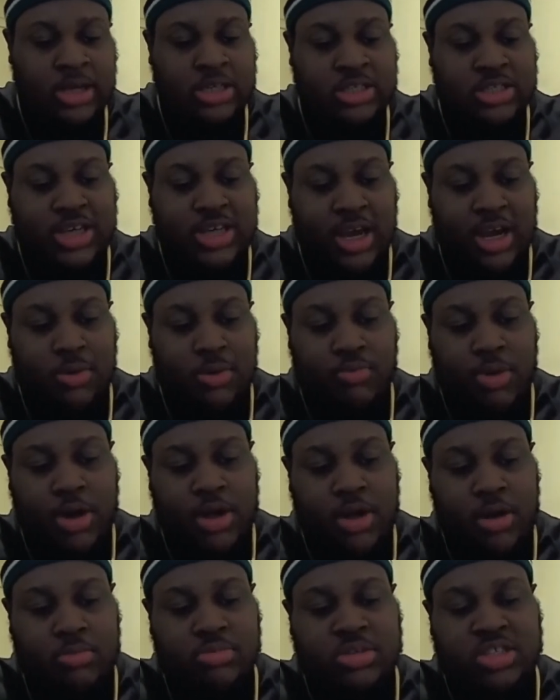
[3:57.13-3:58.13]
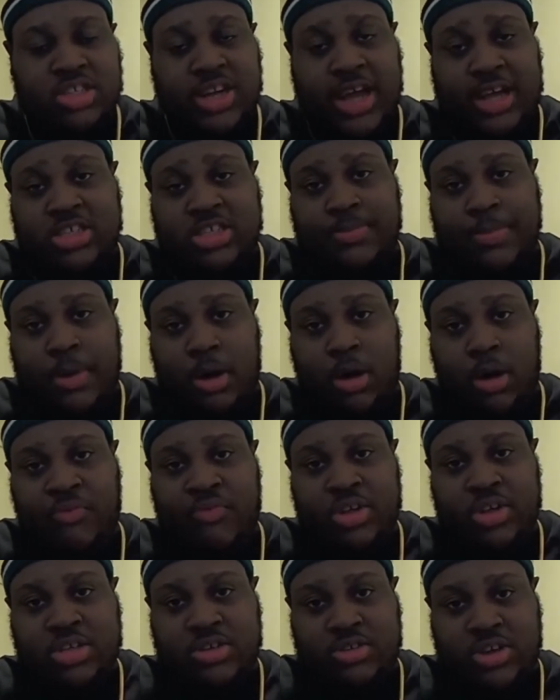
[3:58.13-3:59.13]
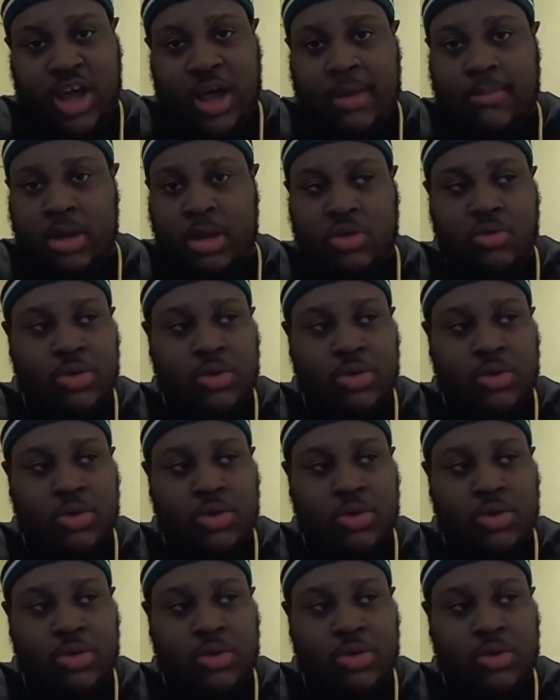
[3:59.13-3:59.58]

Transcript: Second round, snatch up offensive lineman.